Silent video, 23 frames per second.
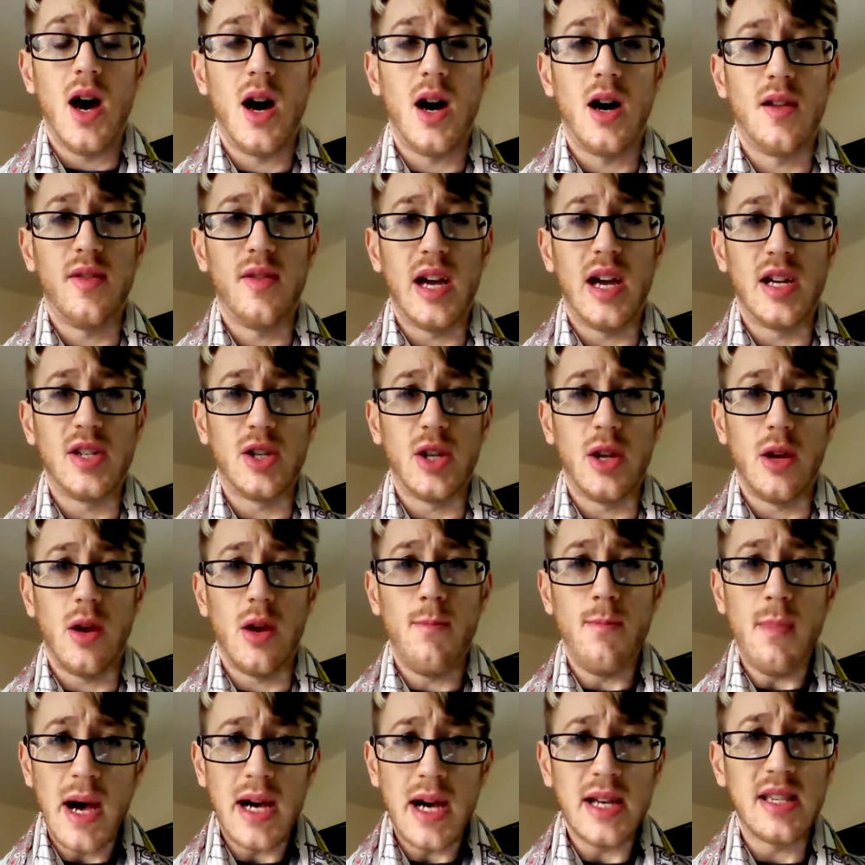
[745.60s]
that do a
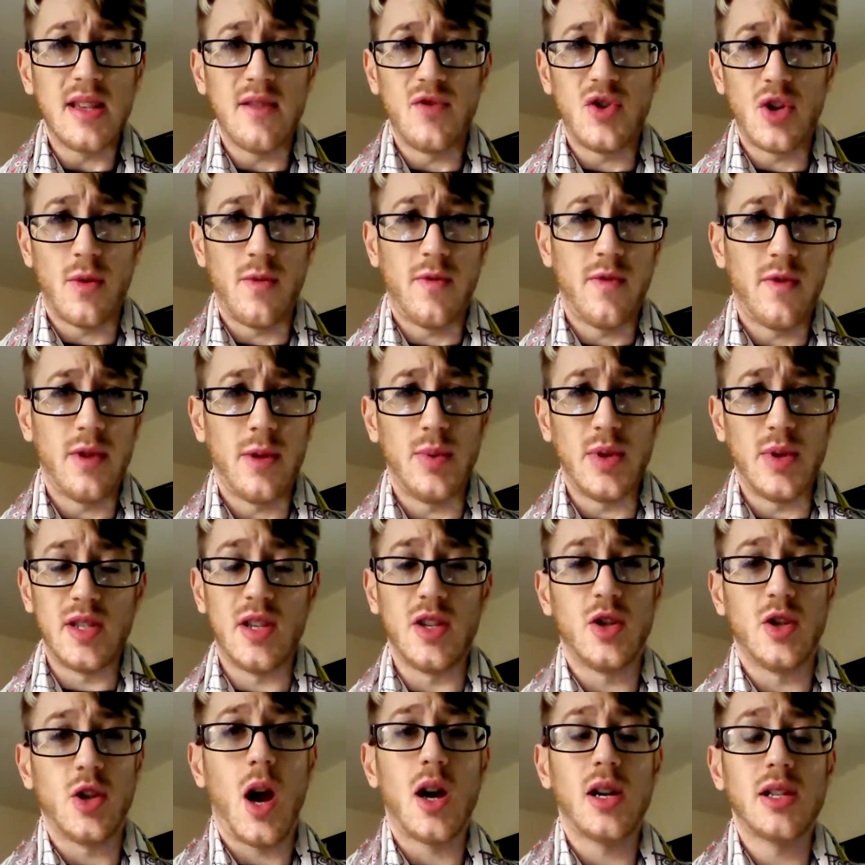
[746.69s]
massive job for the Prince's
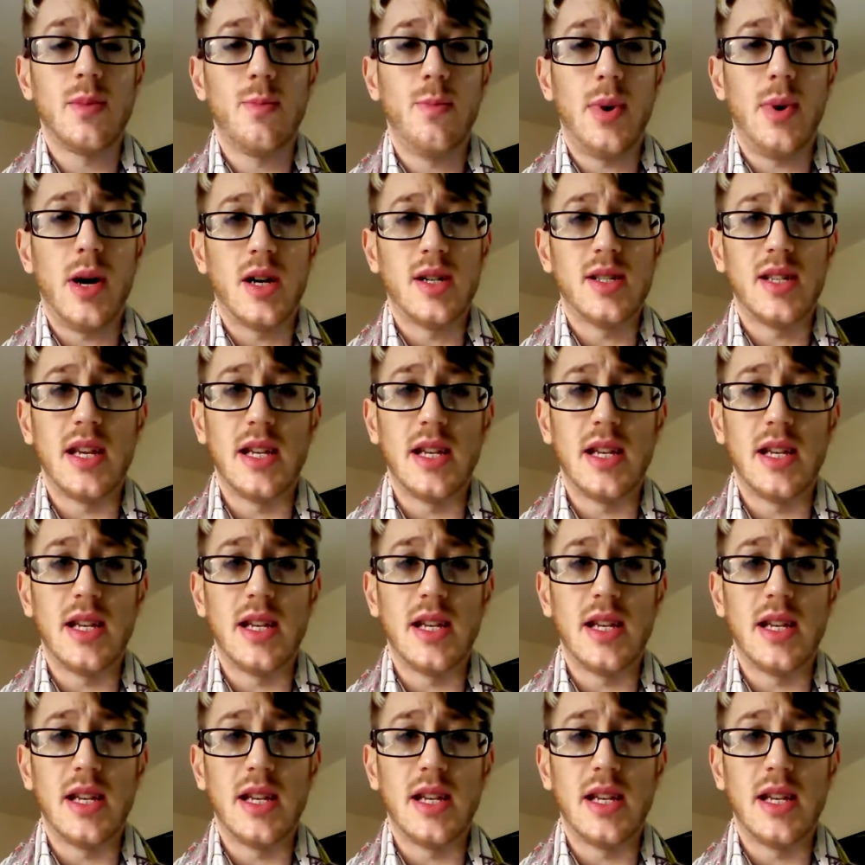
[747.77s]
Trust, but it's